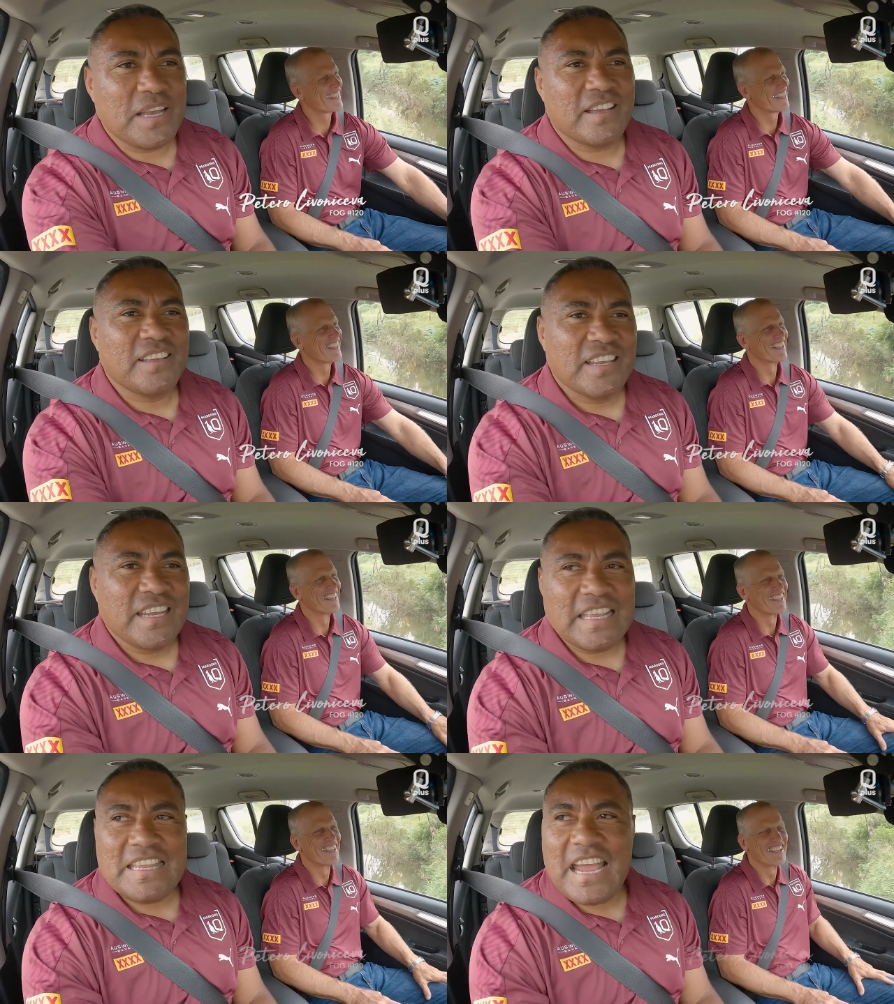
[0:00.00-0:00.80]
Speaker 1: uh,
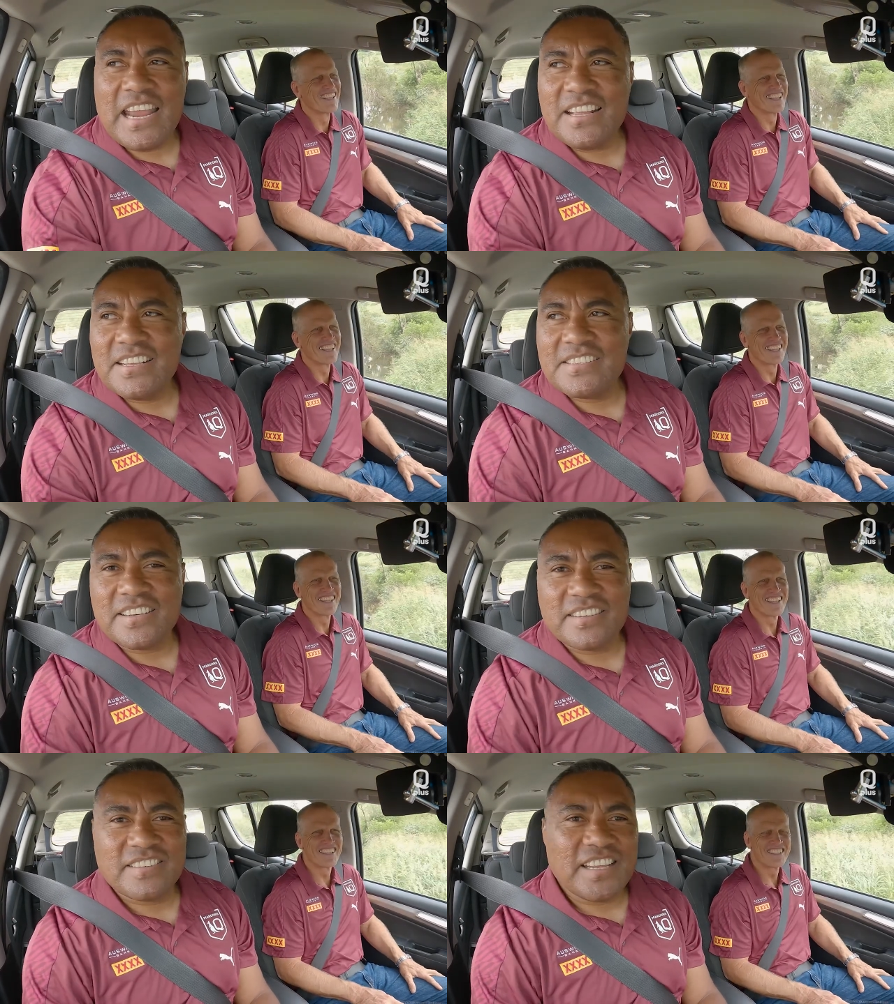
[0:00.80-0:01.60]
in the 80s
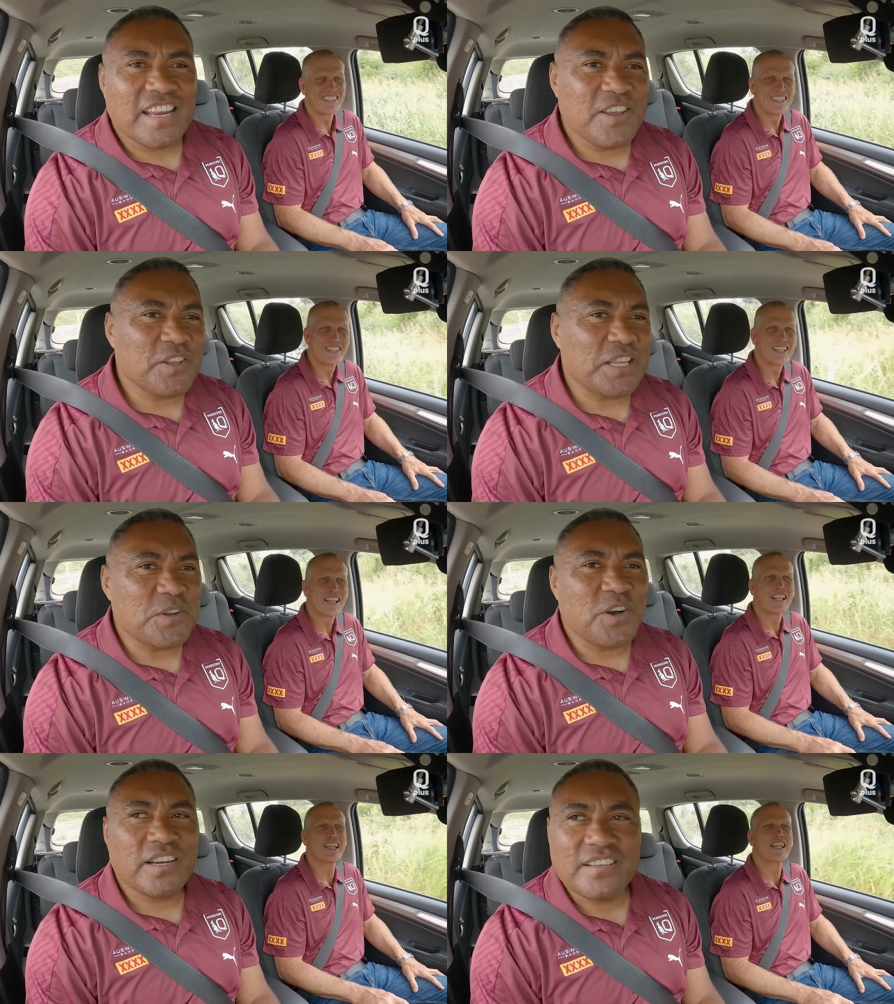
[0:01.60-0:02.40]
and, you know, early
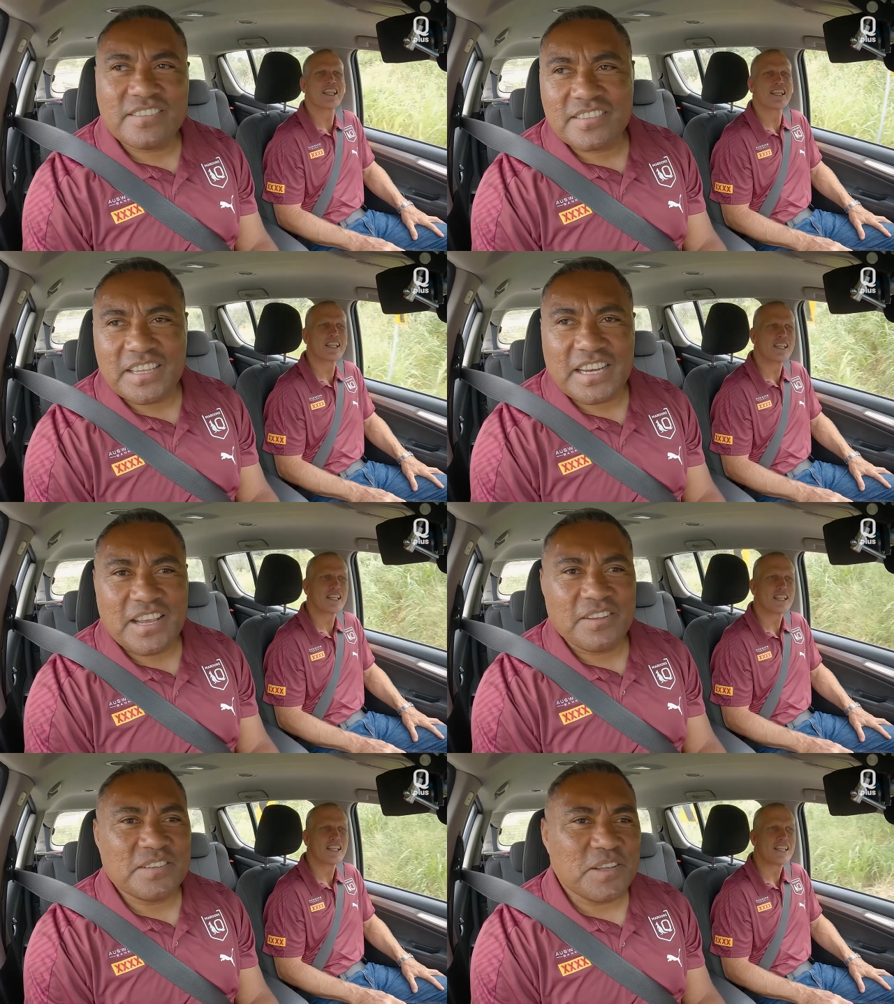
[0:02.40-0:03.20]
90s, you
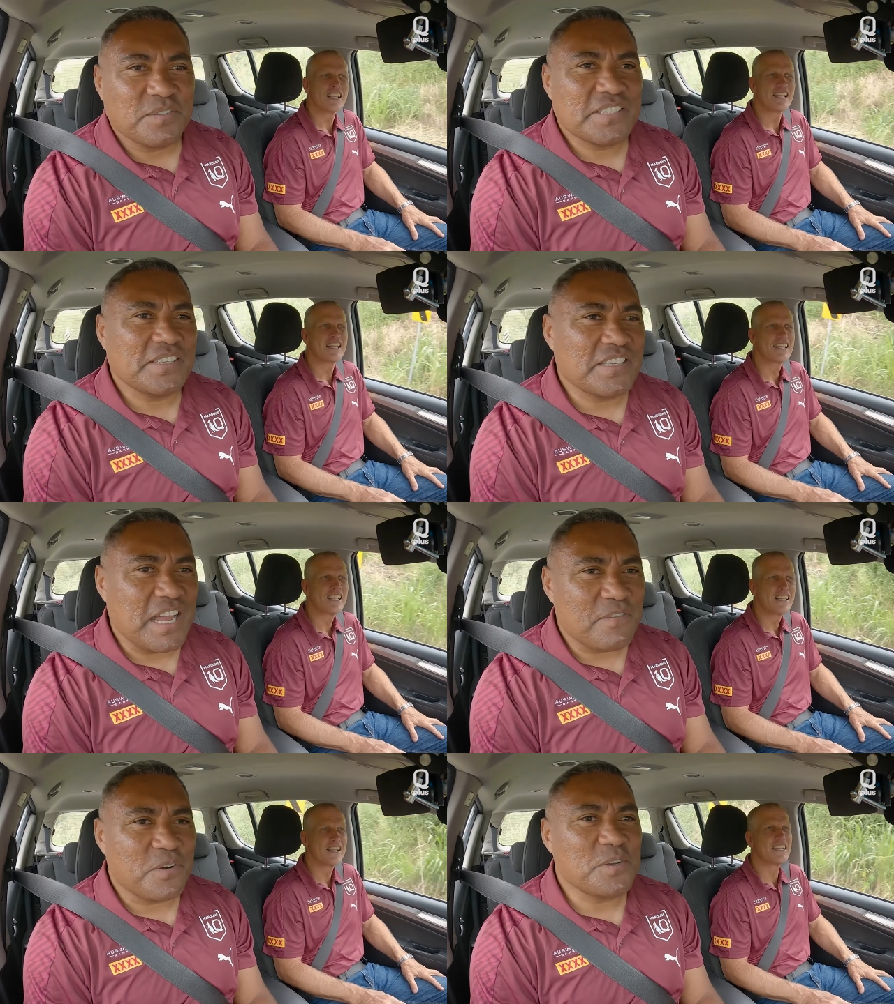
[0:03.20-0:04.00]
know, obviously
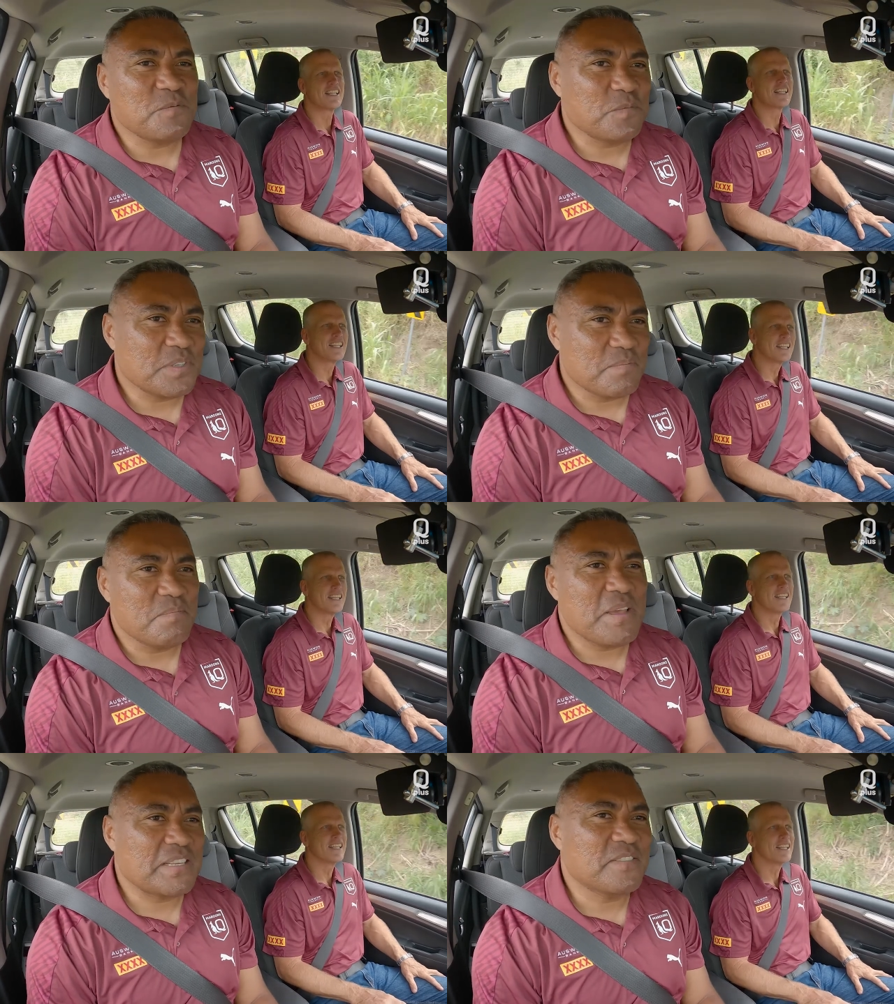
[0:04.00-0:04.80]
State of Origin was a
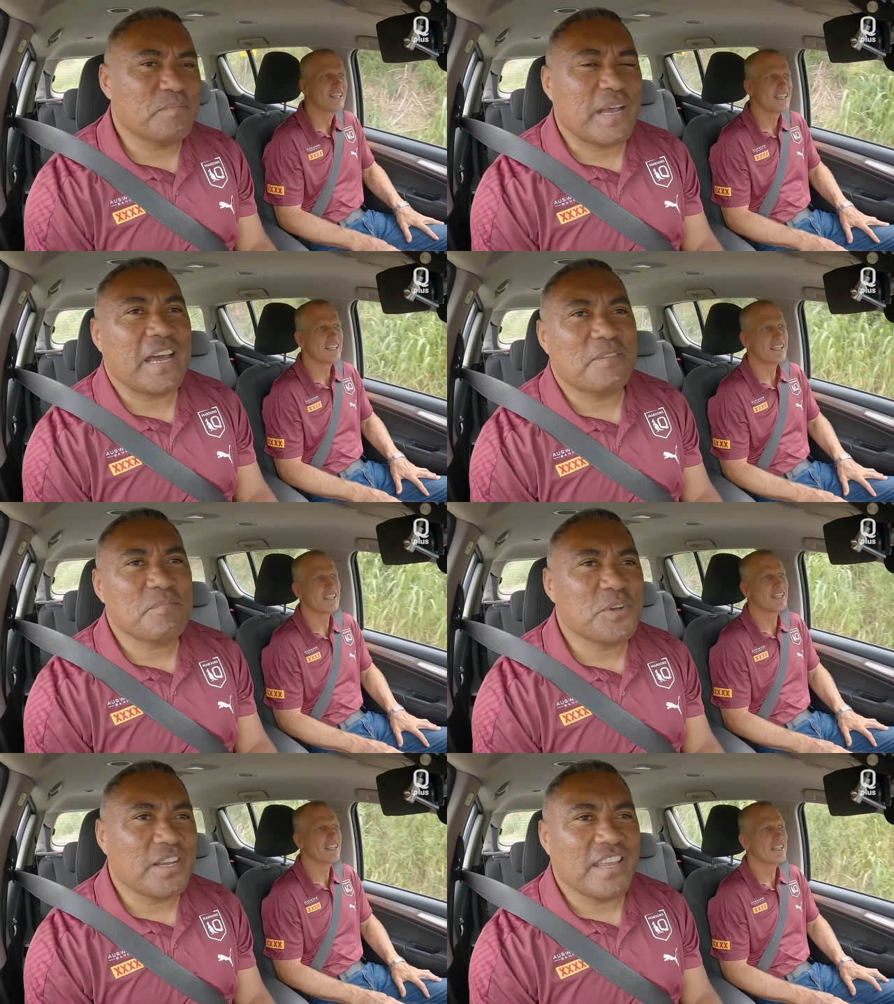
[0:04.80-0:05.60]
massive part of
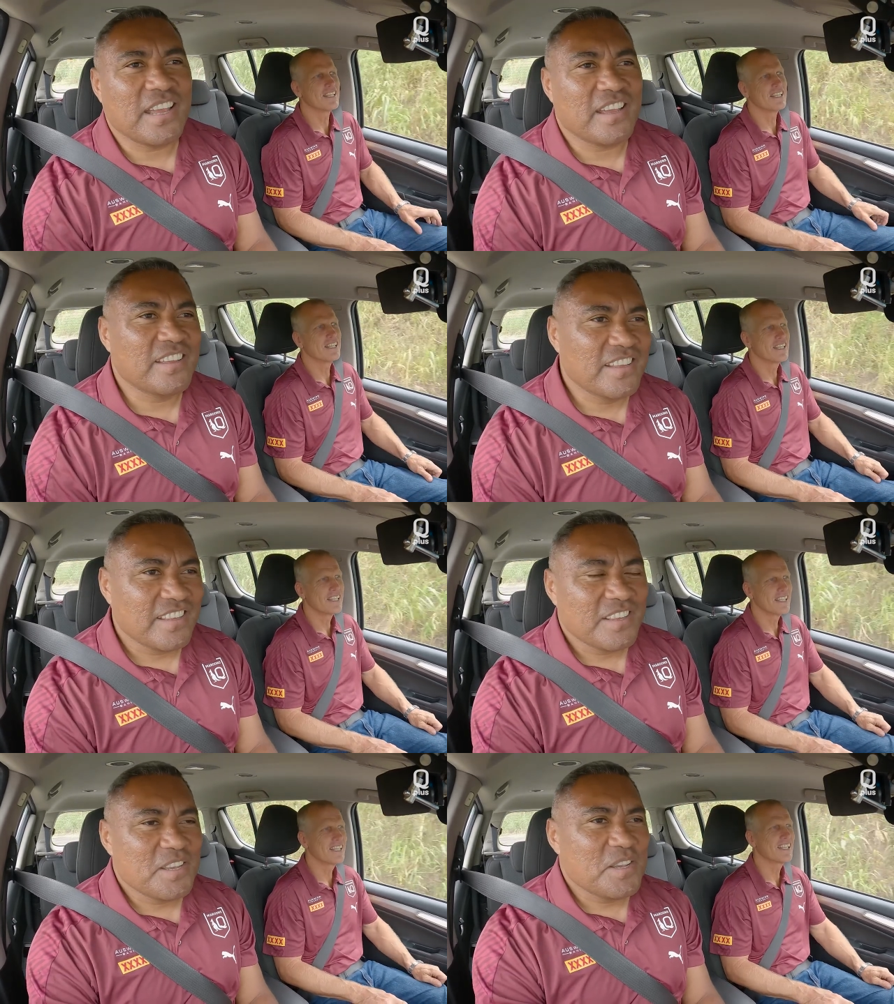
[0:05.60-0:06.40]
my uh,
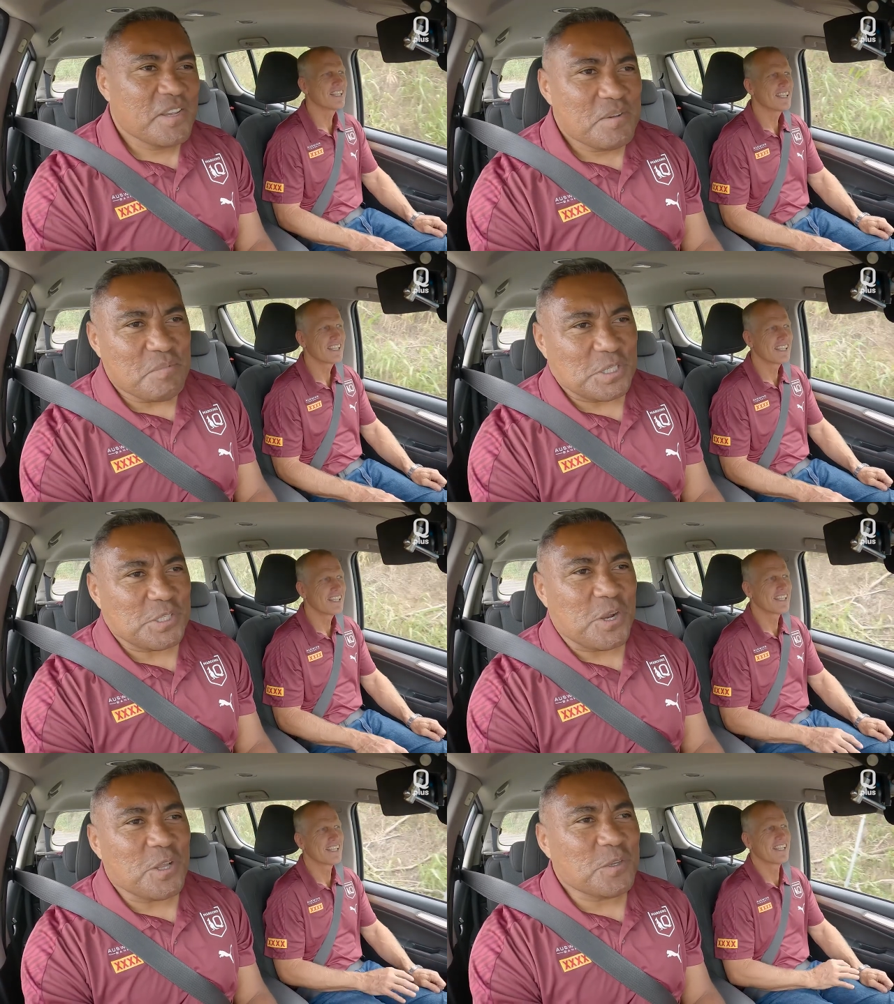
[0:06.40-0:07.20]
my
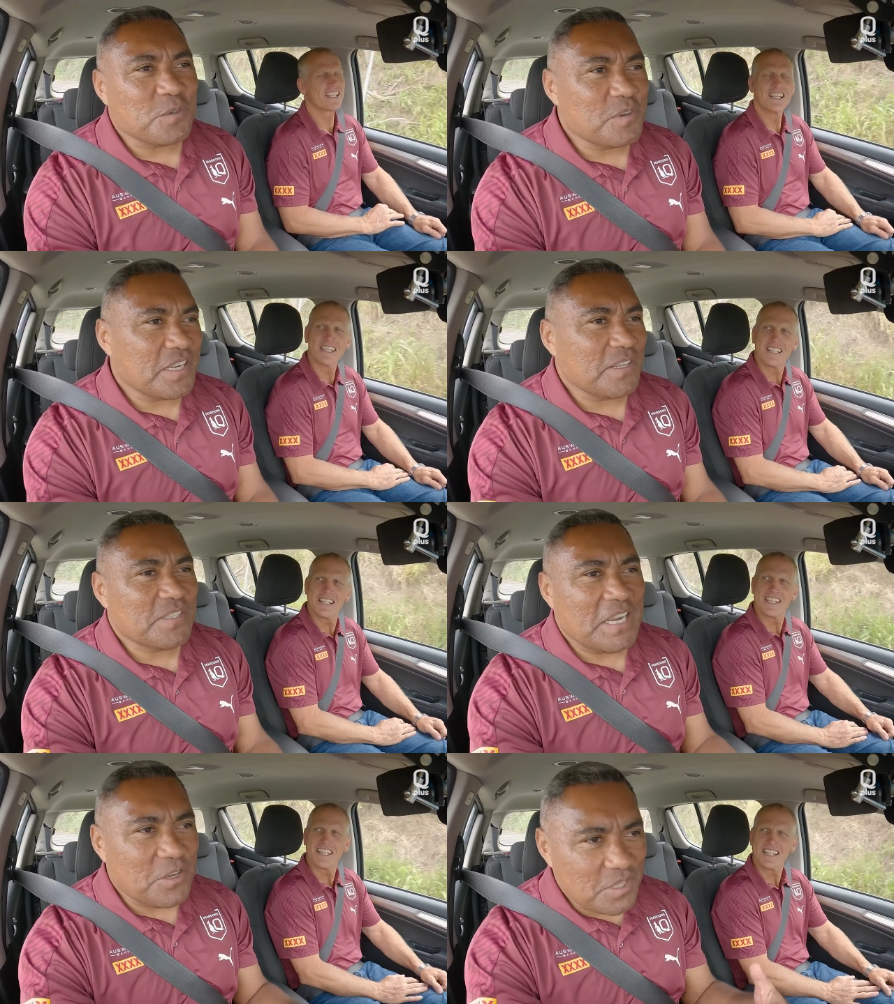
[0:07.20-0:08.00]
childhood, you know,
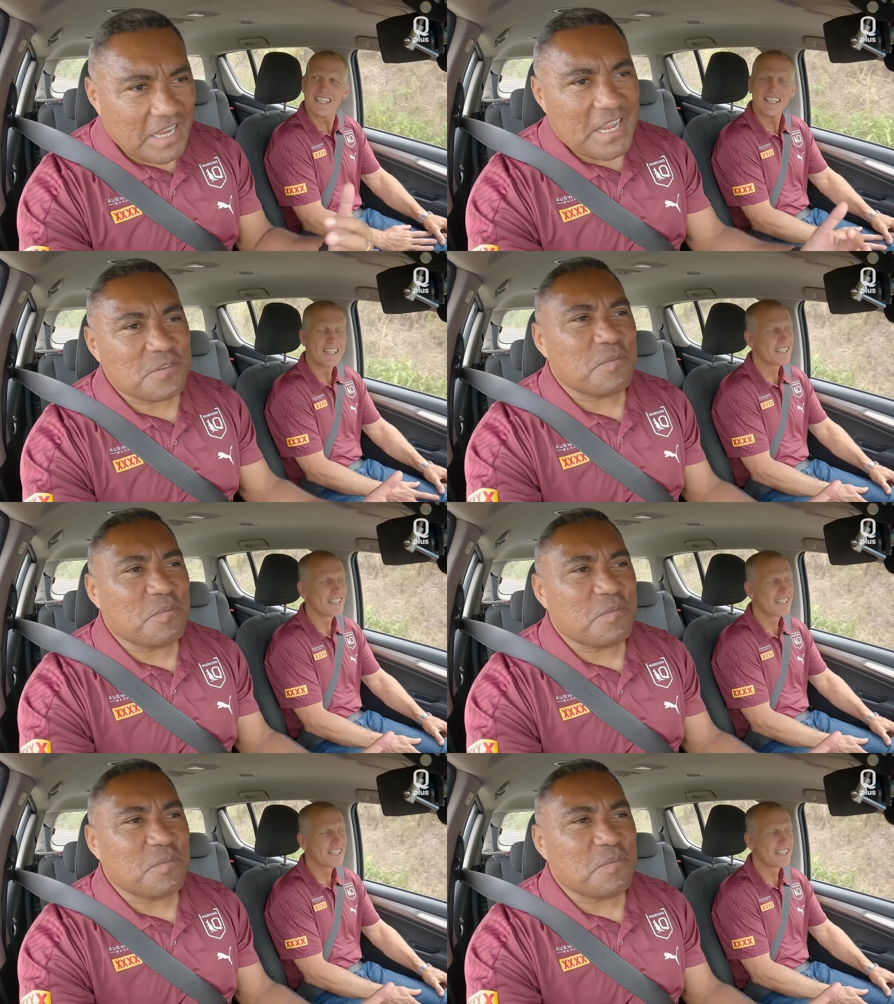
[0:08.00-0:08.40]
sitting on the lounge